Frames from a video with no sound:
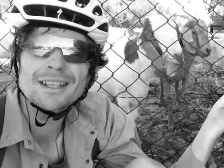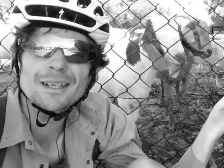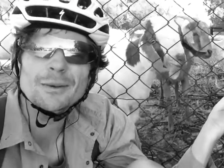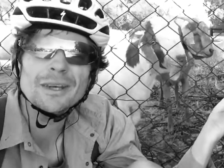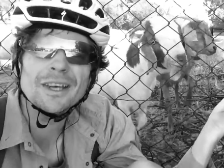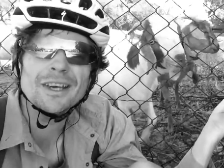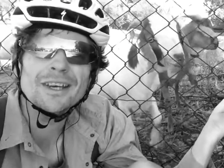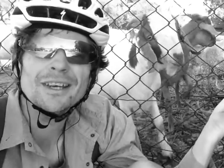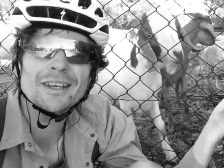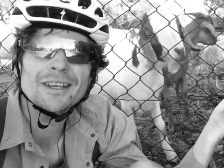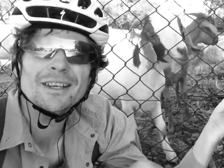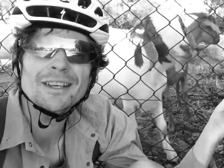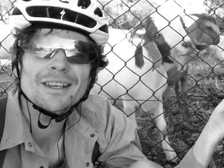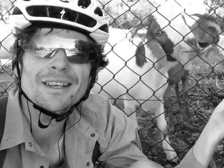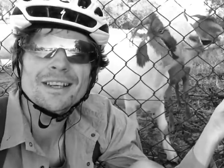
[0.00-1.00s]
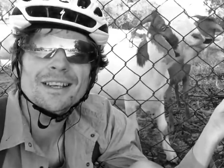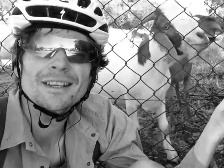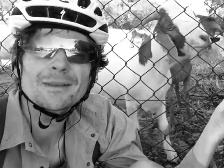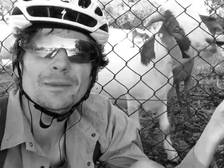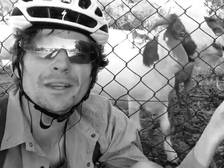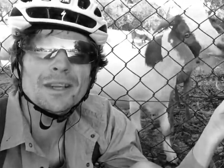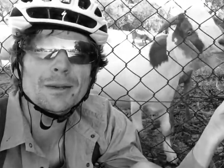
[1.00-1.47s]
Here we go.
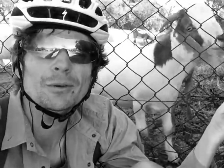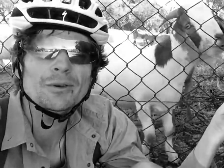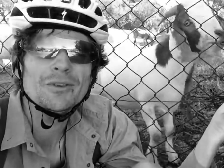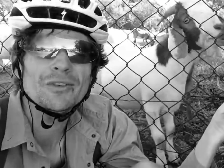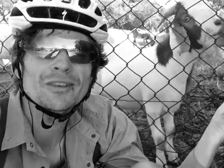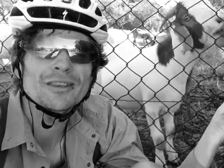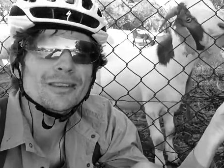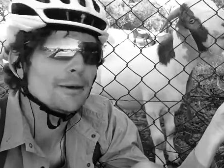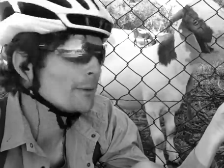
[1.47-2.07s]
Bit of nibbles.